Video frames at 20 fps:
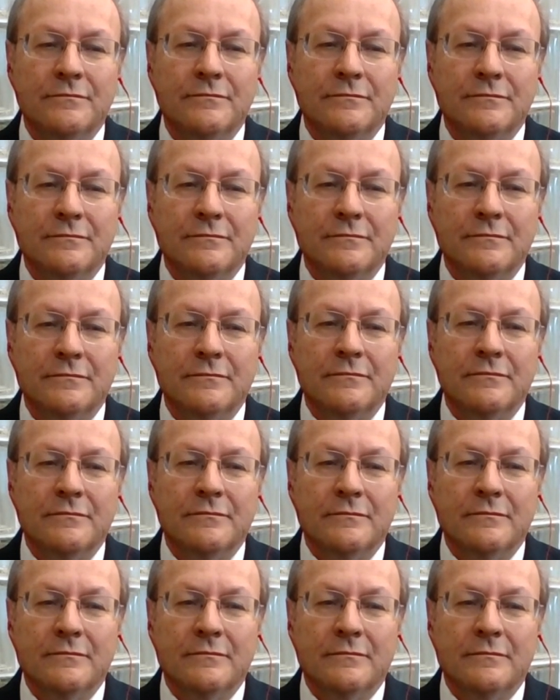
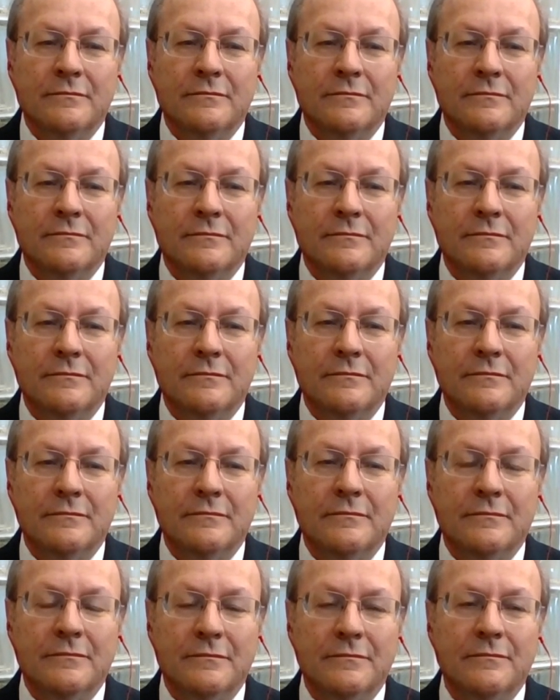
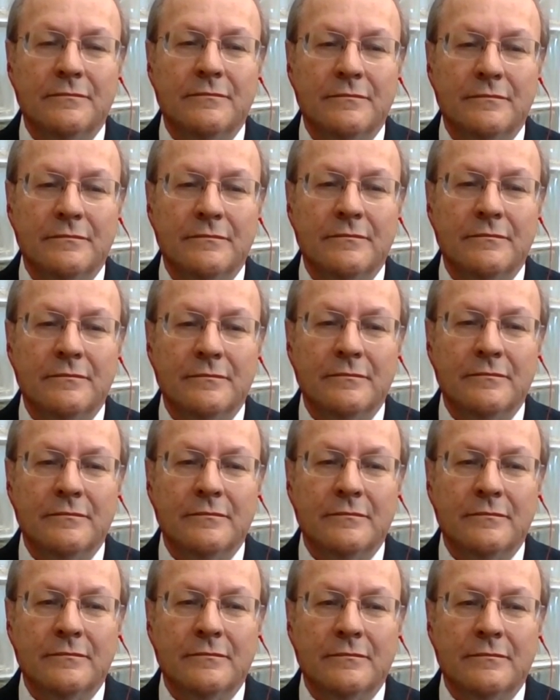
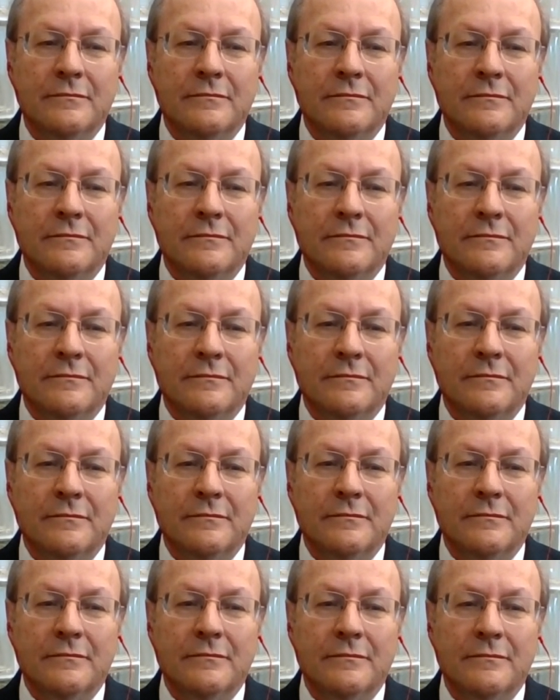
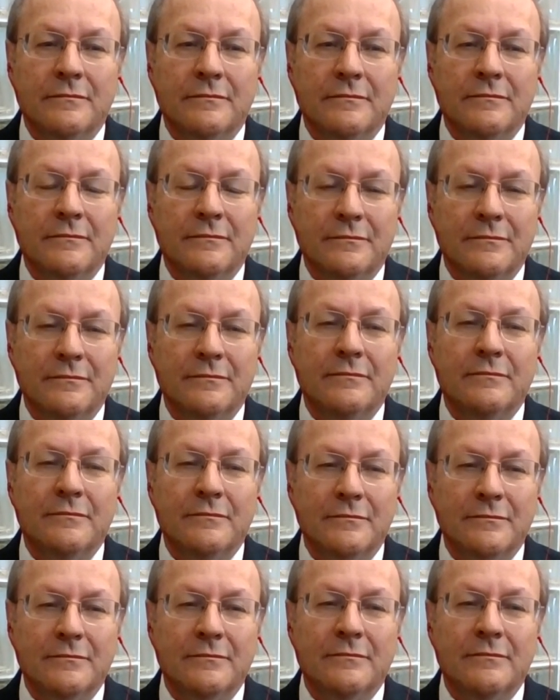
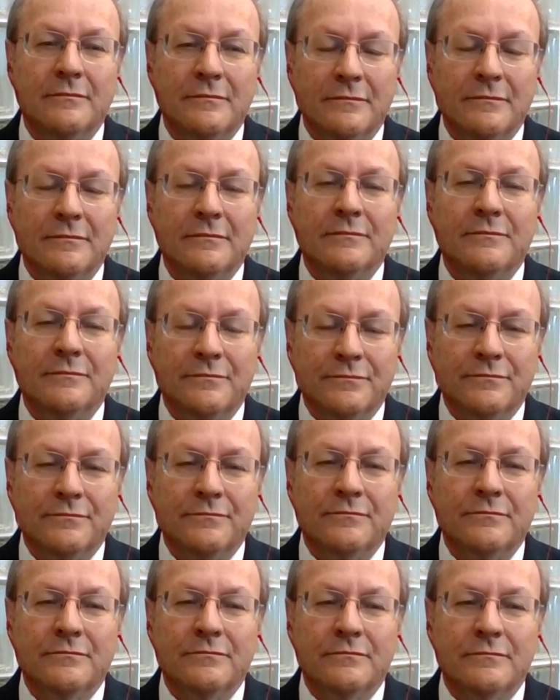
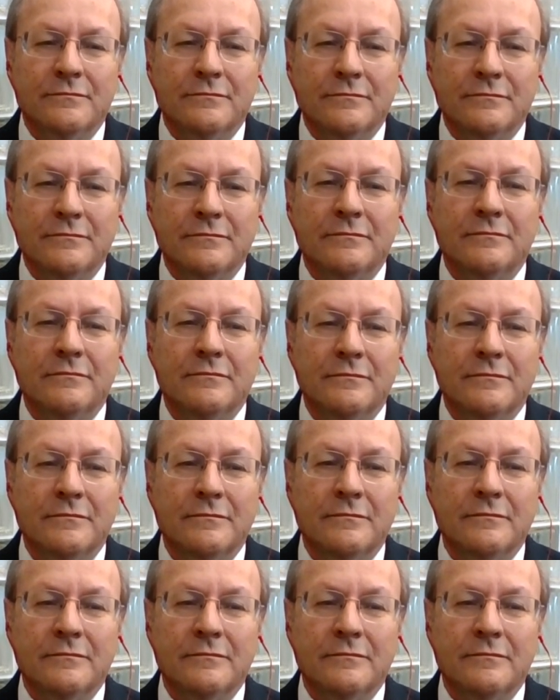No words are spoken by the person on screen.